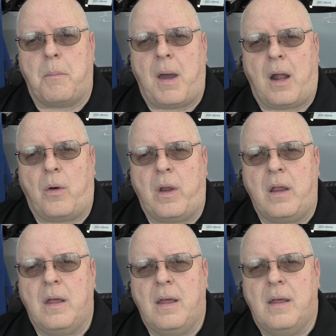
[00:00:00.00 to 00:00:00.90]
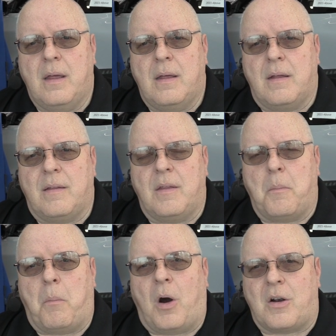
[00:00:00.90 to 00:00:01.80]
battery that
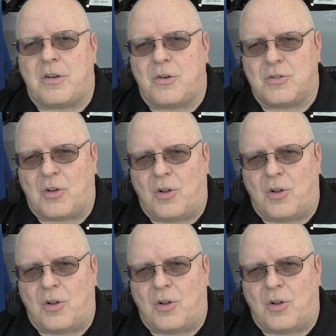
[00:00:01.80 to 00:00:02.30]
monitors